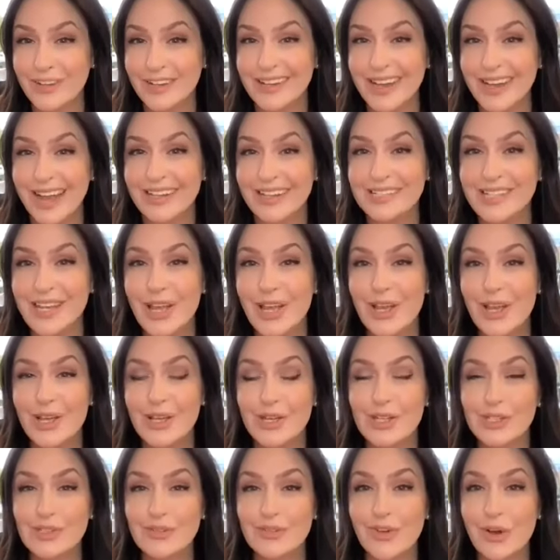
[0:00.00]
Connect
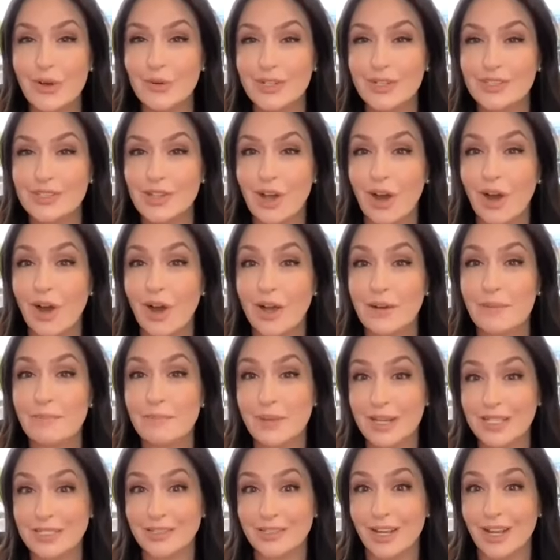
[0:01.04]
is focused on
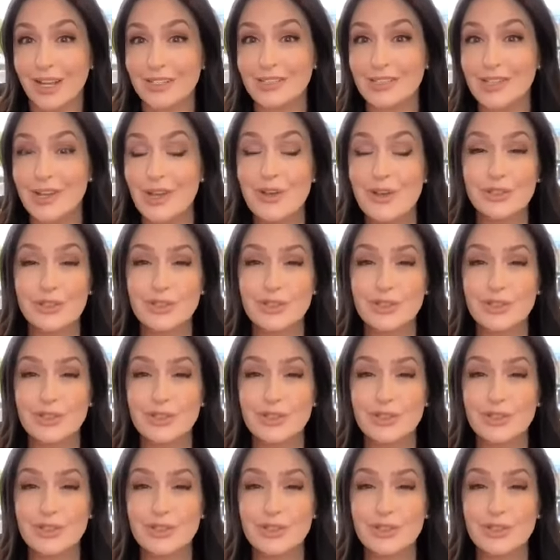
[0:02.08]
business.